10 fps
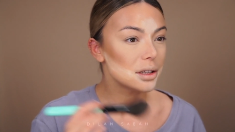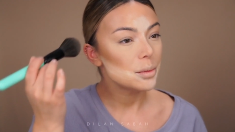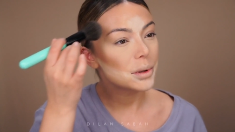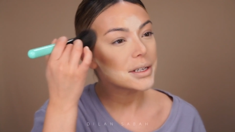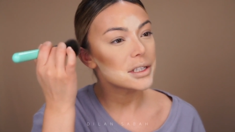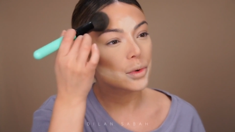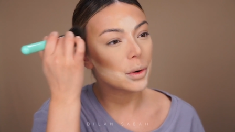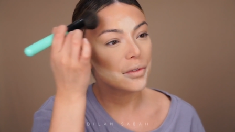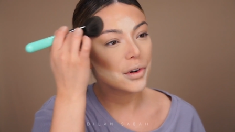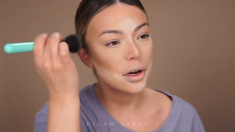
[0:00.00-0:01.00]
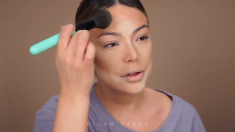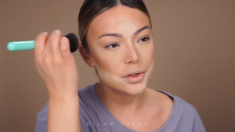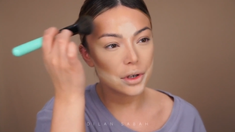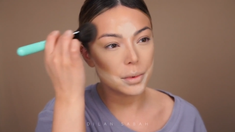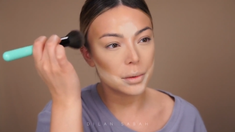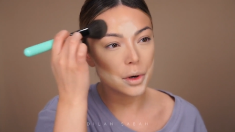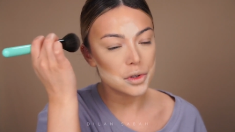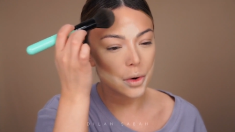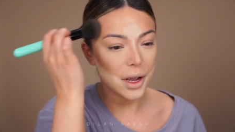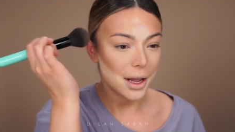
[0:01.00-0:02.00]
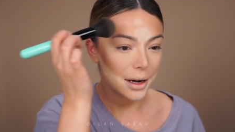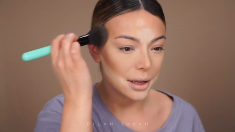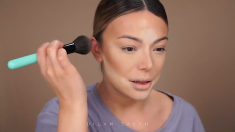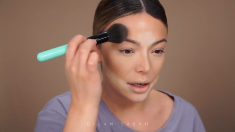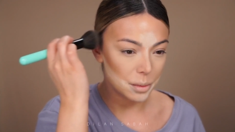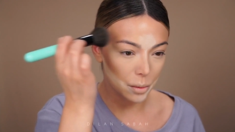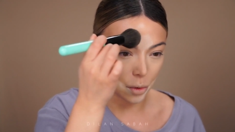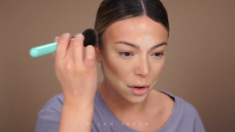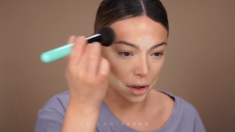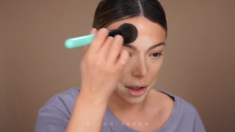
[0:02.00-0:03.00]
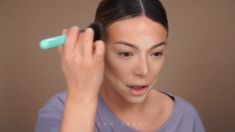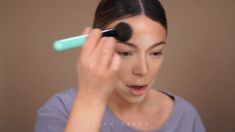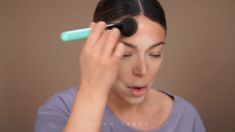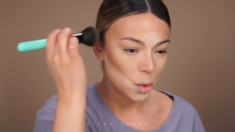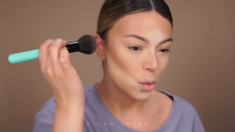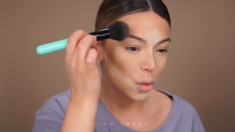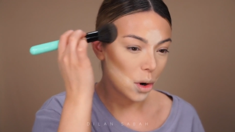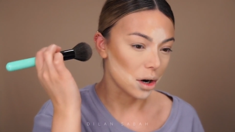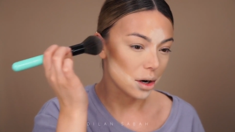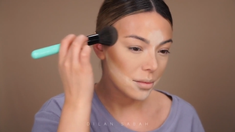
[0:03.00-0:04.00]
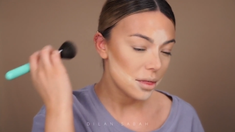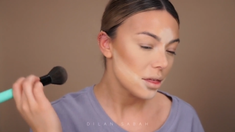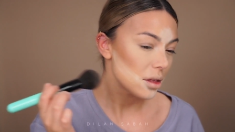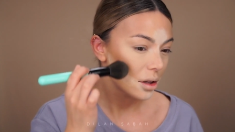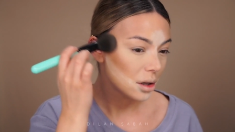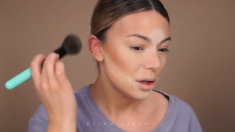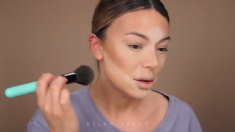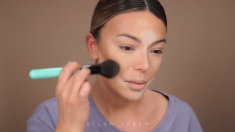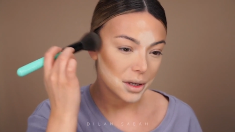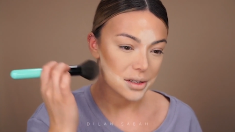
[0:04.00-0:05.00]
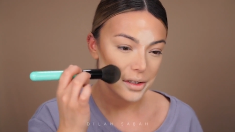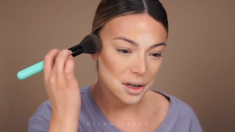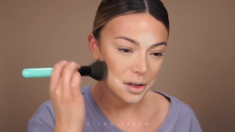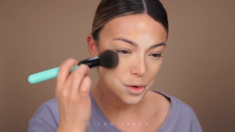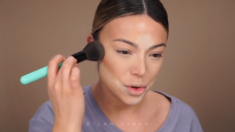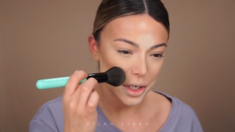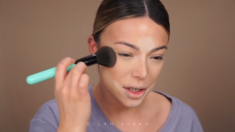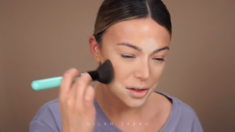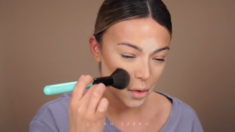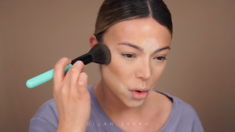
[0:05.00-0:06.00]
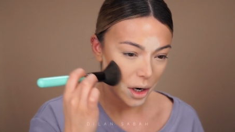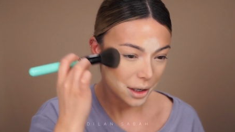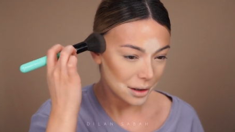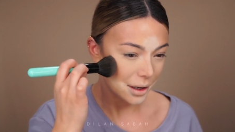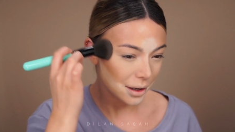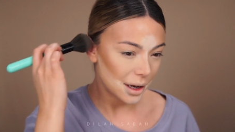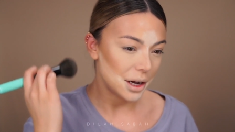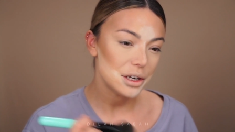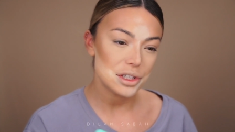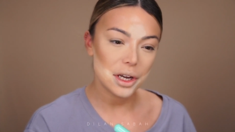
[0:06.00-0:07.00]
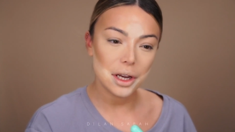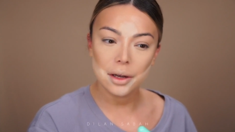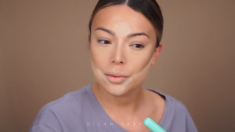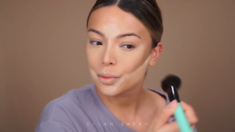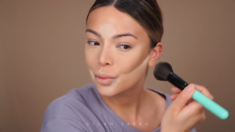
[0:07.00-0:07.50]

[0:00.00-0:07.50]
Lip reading: the places where we've contoured, but I'm also adding a little bit more warmth because the contour shade is quite like ashy.